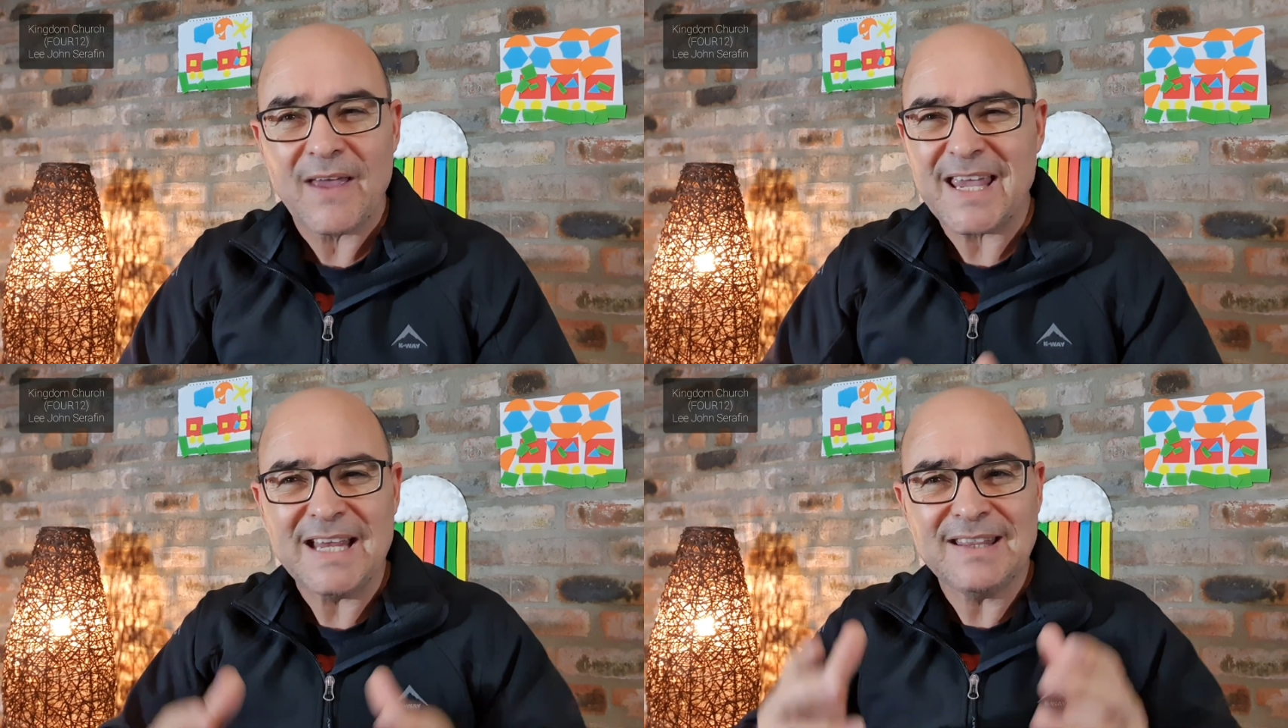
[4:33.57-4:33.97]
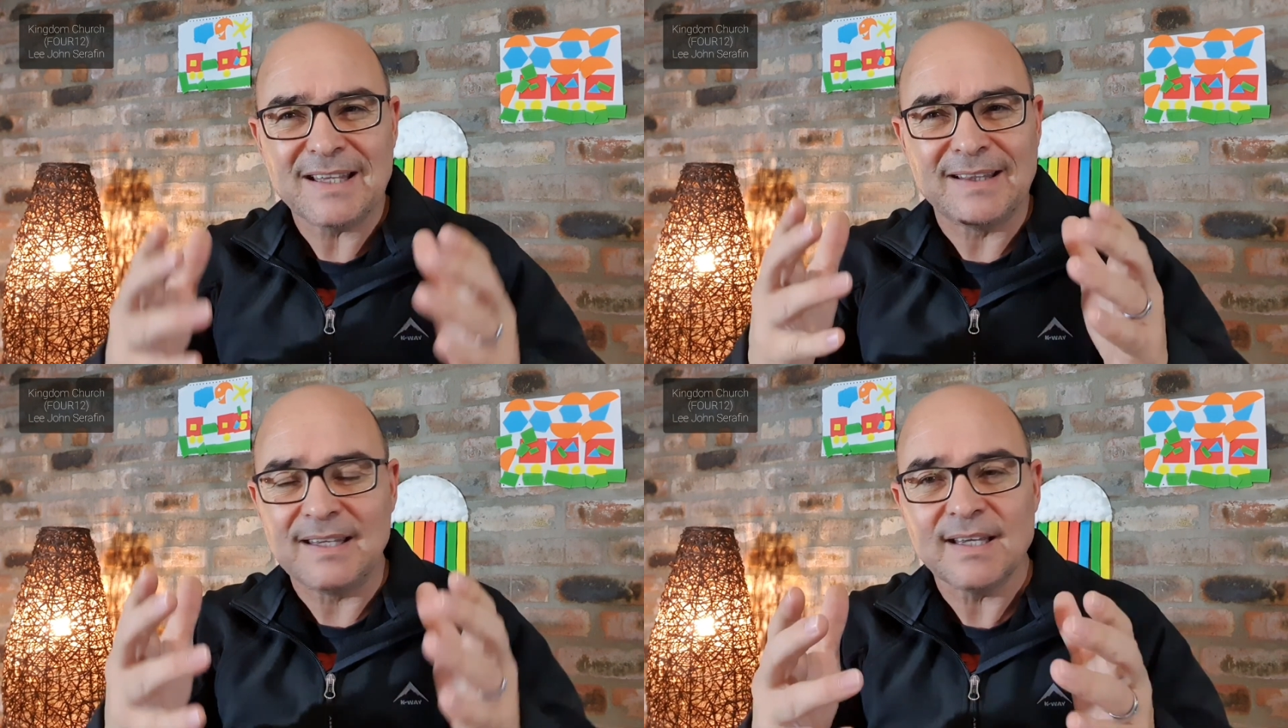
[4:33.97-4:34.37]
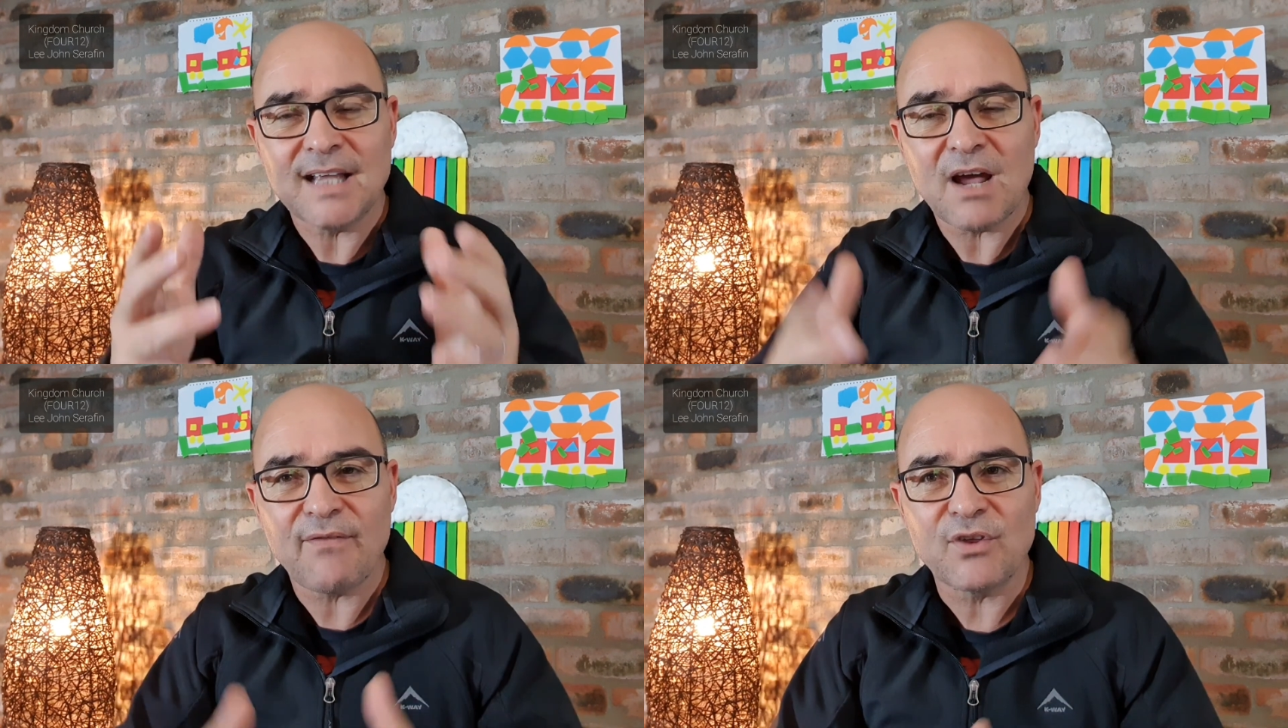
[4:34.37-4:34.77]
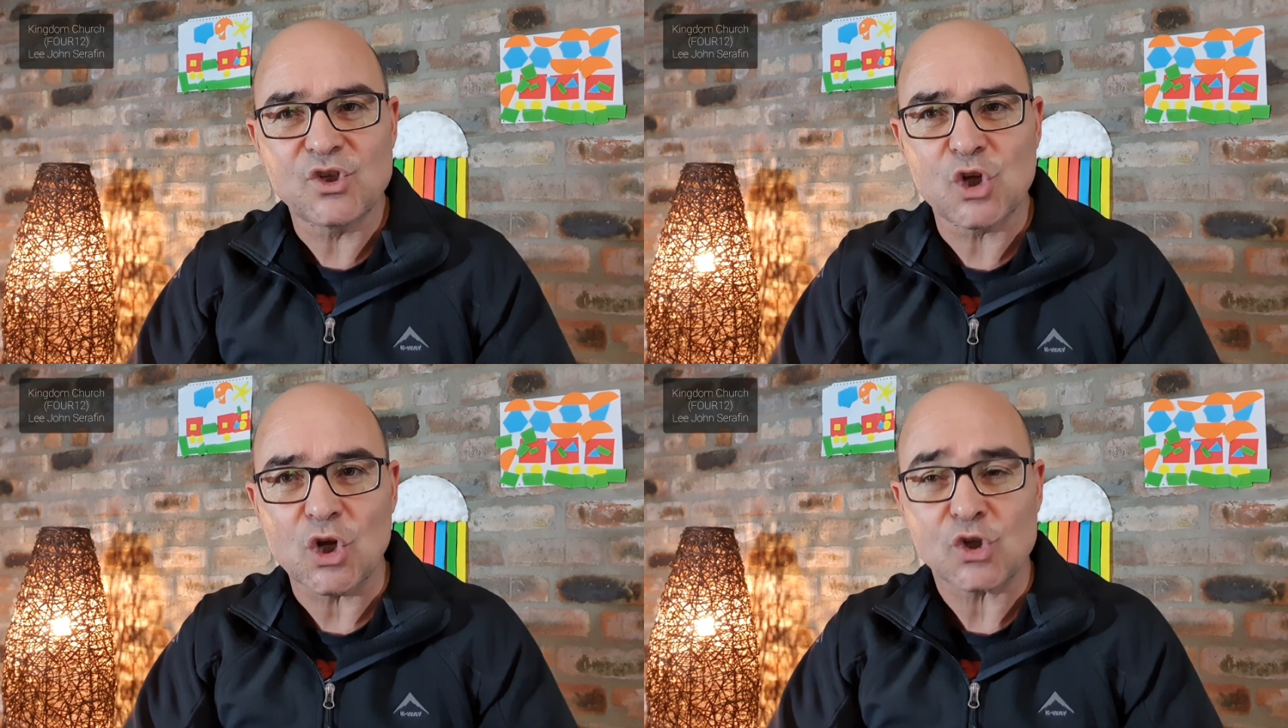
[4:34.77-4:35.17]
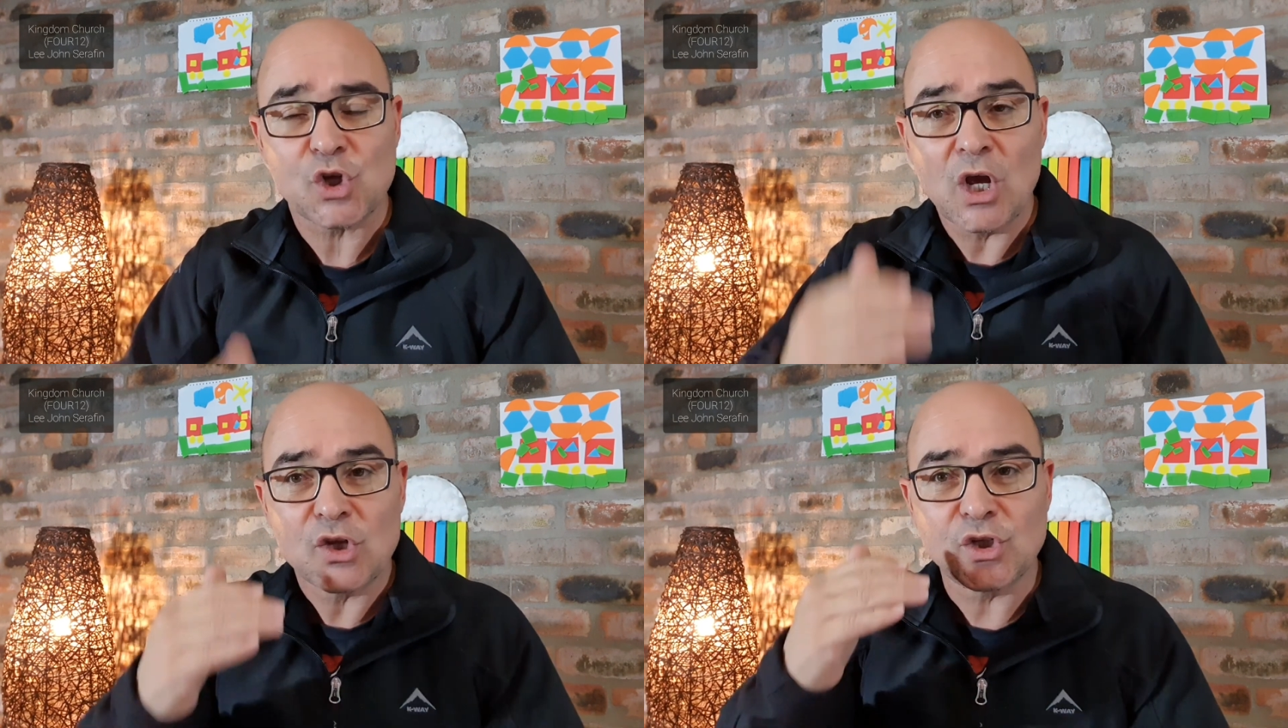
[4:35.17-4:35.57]
in the DNA of the church.
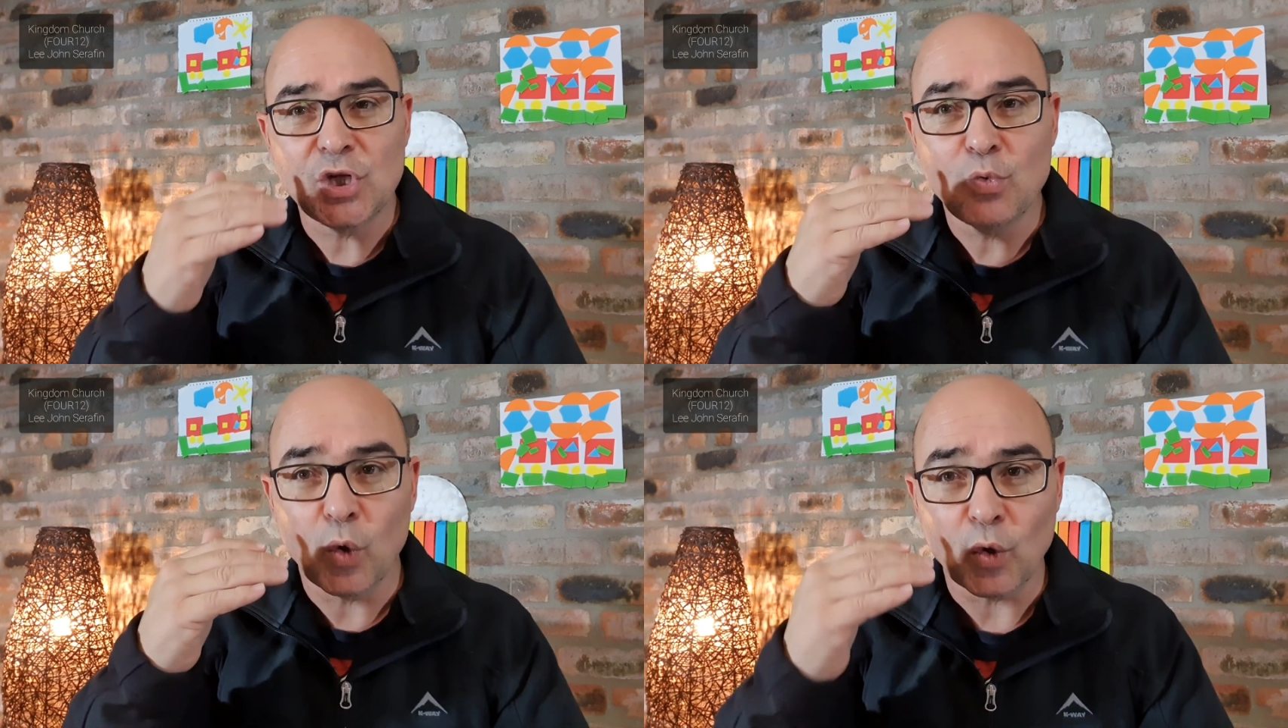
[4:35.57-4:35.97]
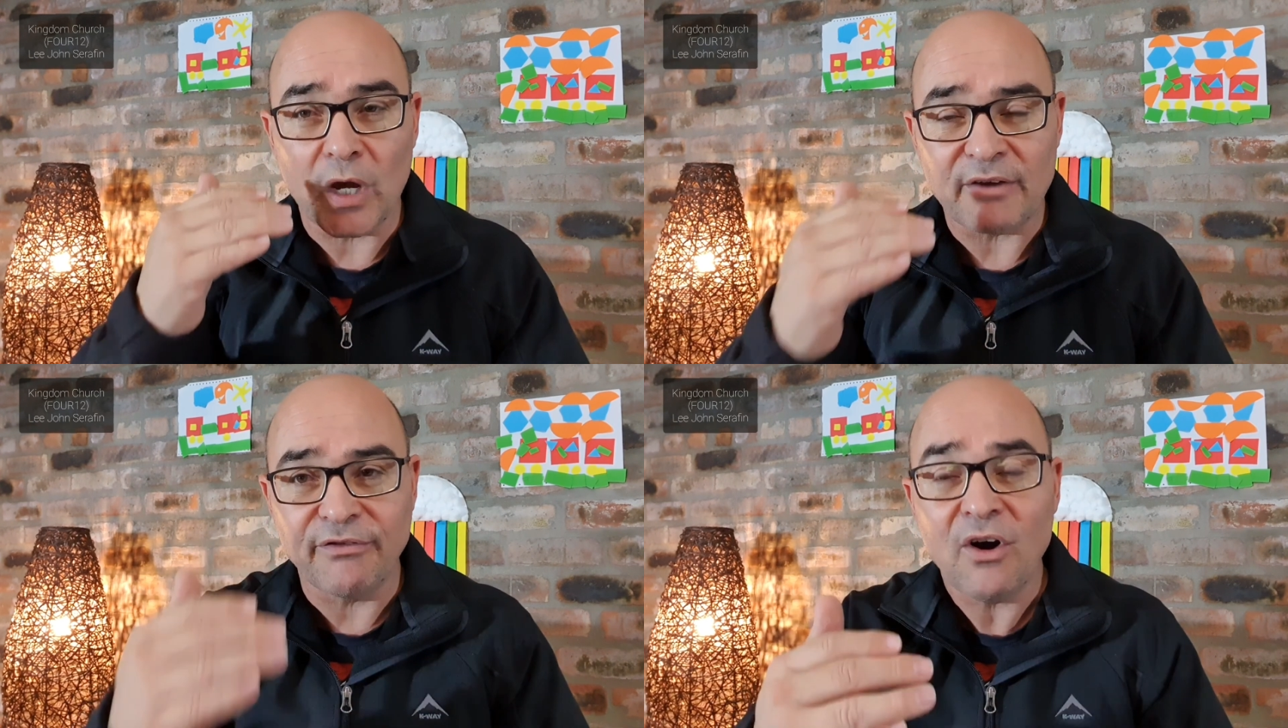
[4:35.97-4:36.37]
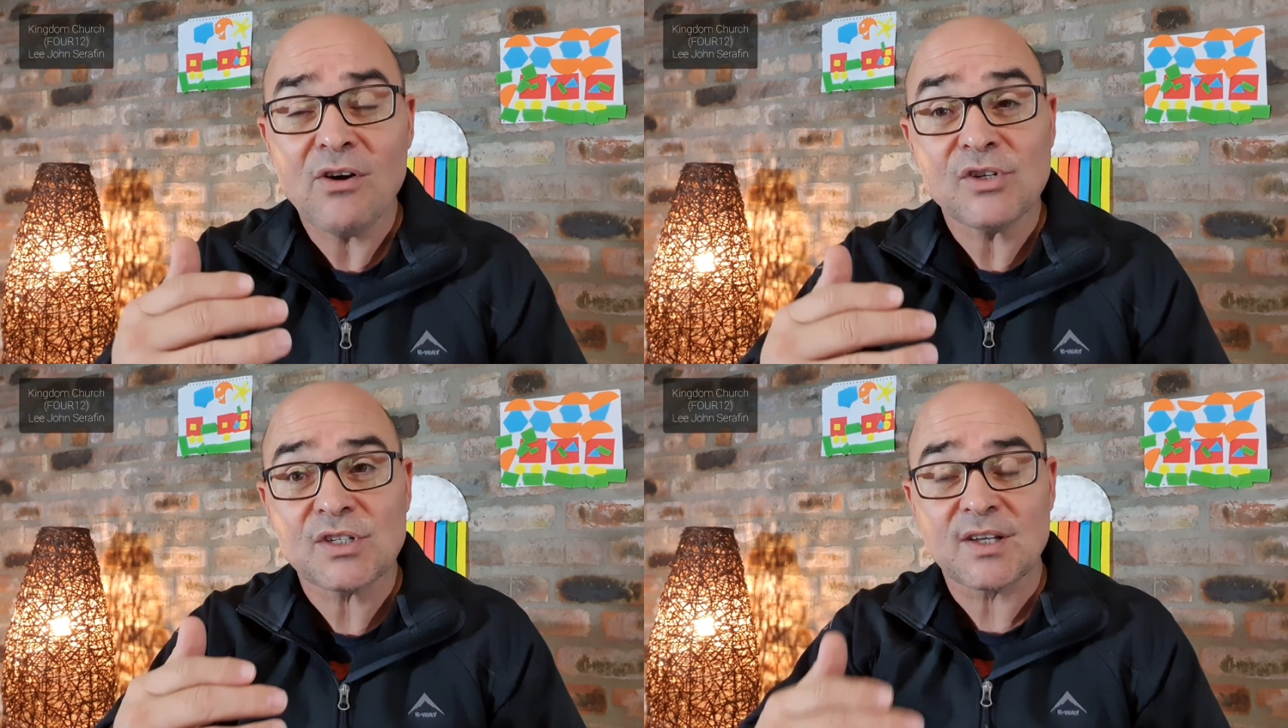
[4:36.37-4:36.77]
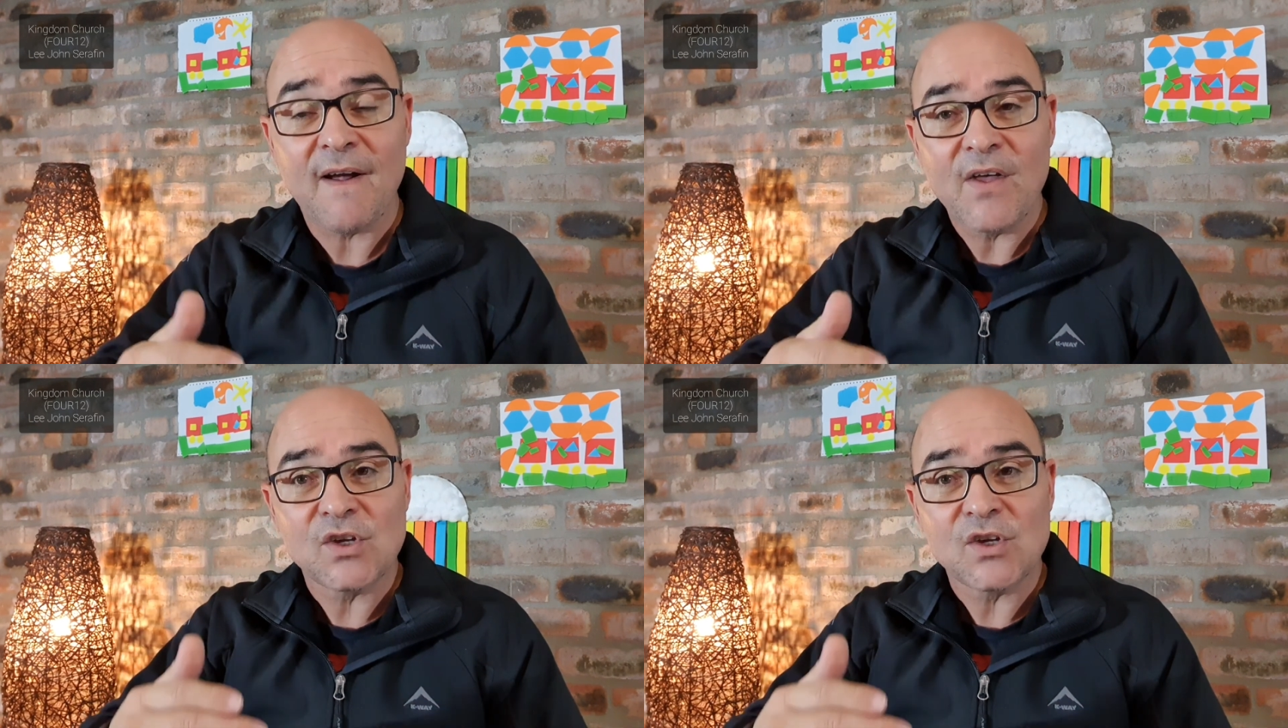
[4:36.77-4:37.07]
She will advance.